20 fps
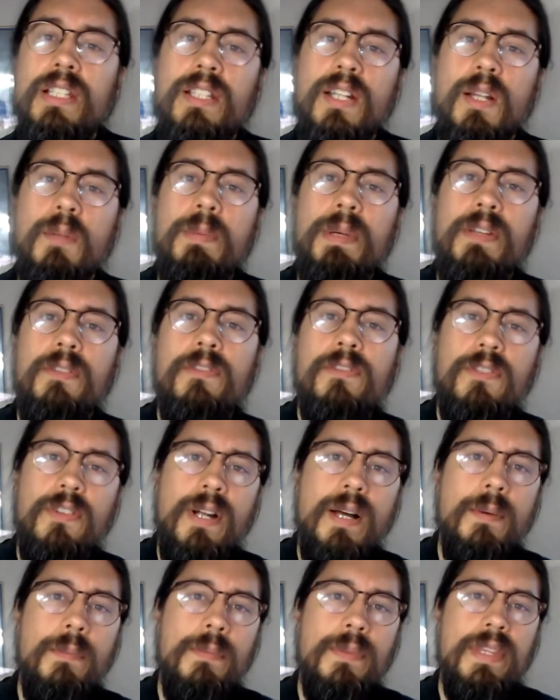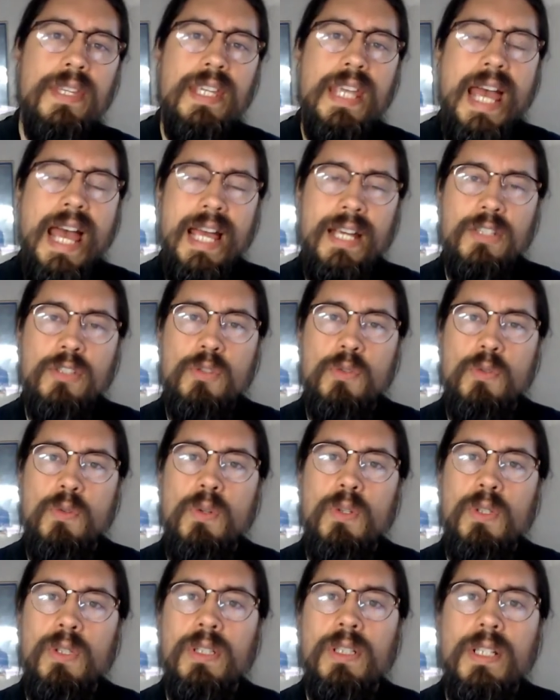little bit from the
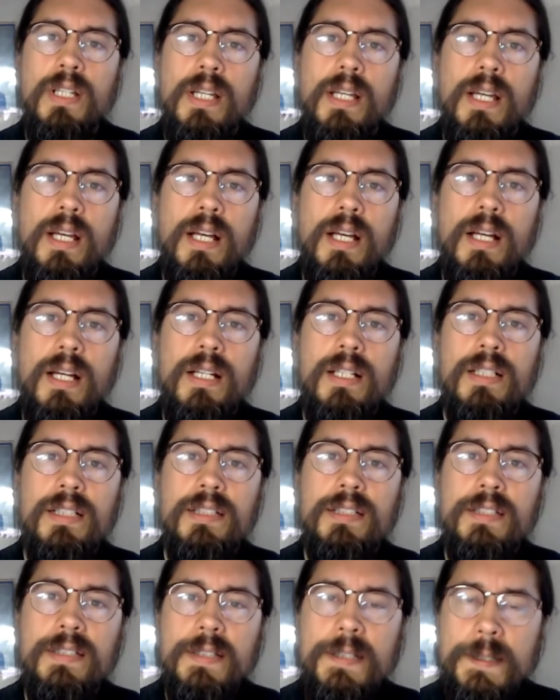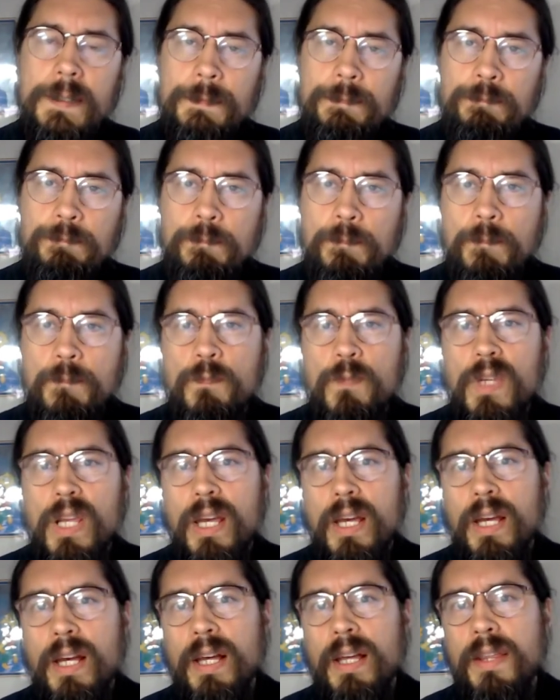actual. Uh,
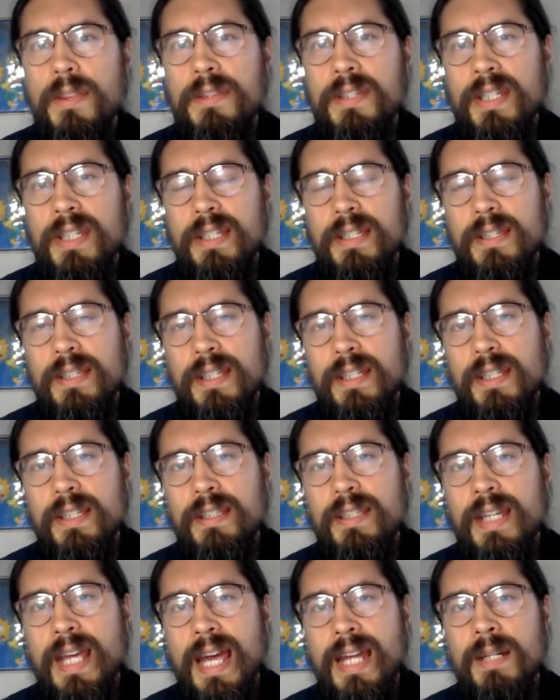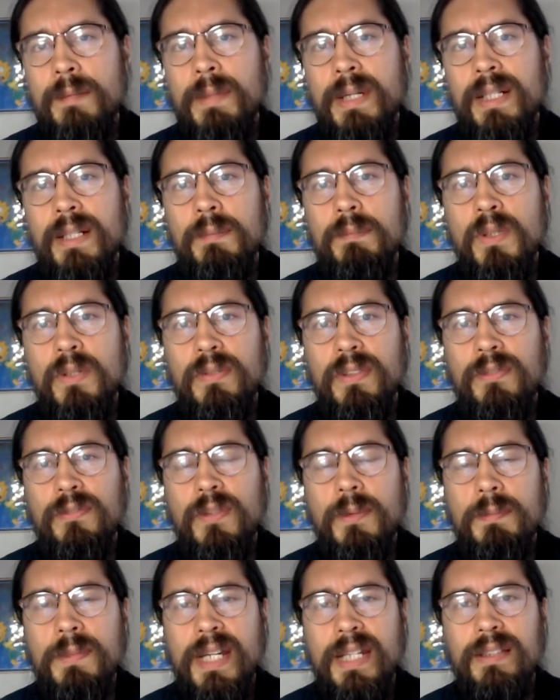uh, the, the, the animated movie
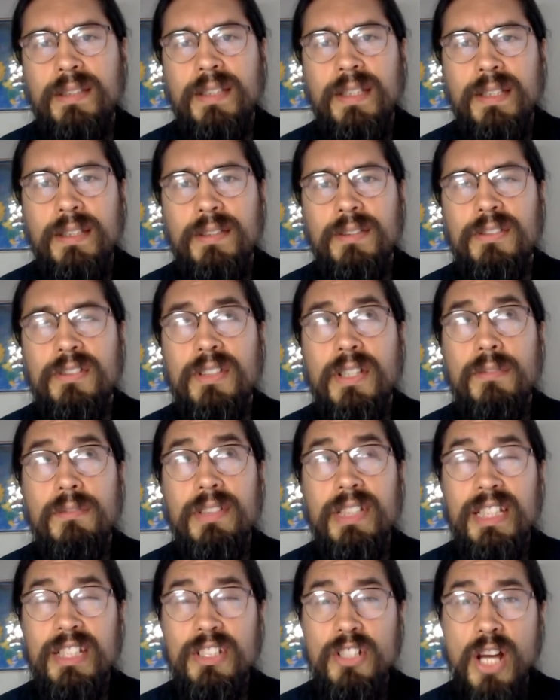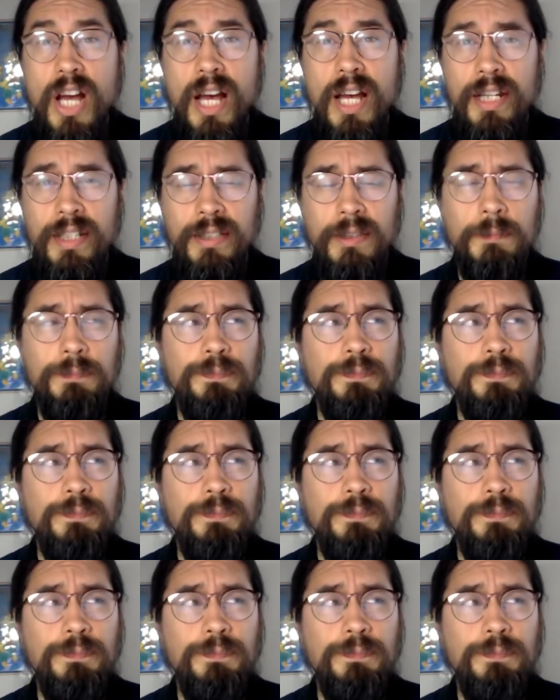from 1979.